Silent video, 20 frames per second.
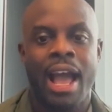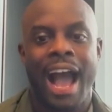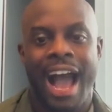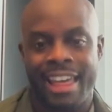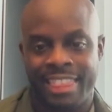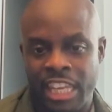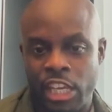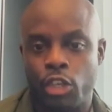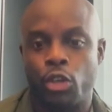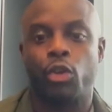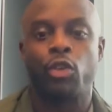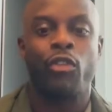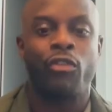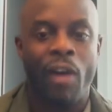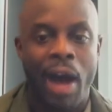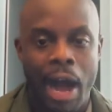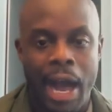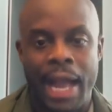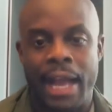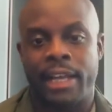I think you'll
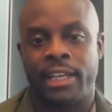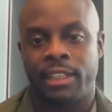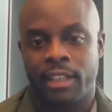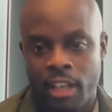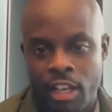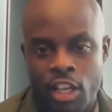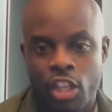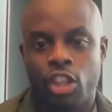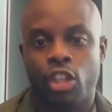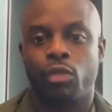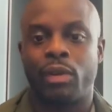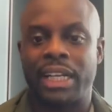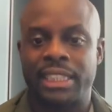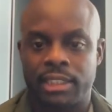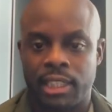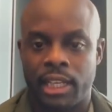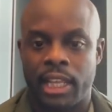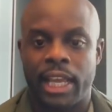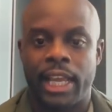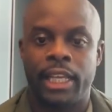find the
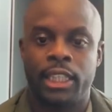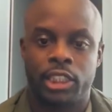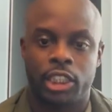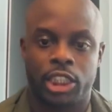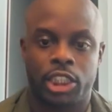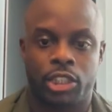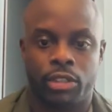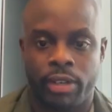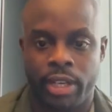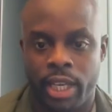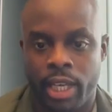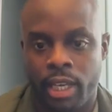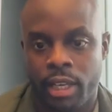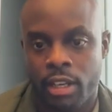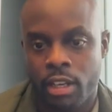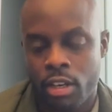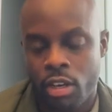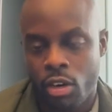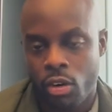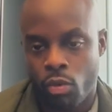rest of the
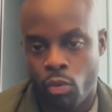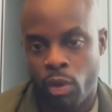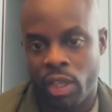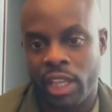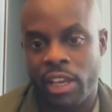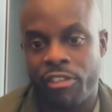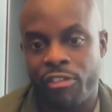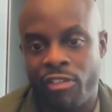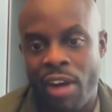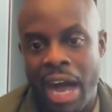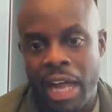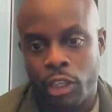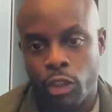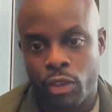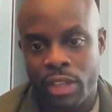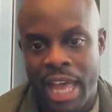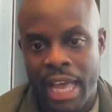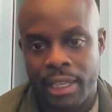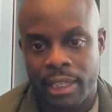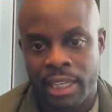industry really
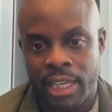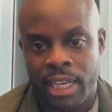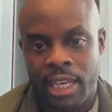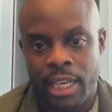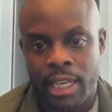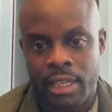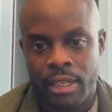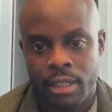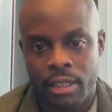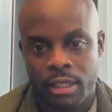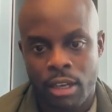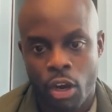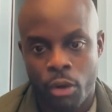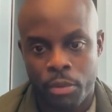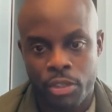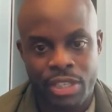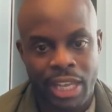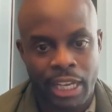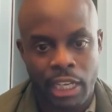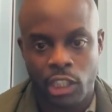follow that lead,
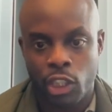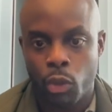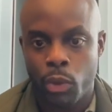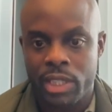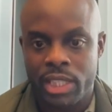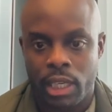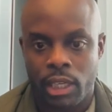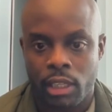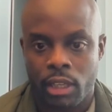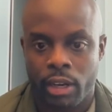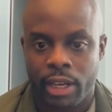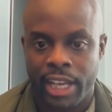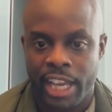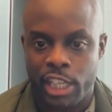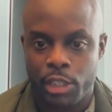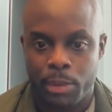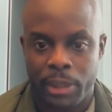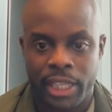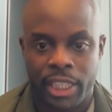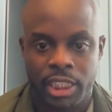almost like a Lewis and Clark
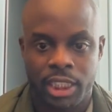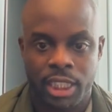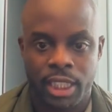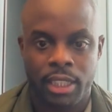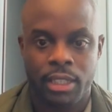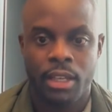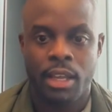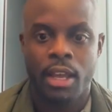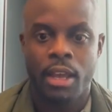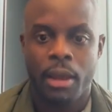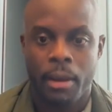expedition.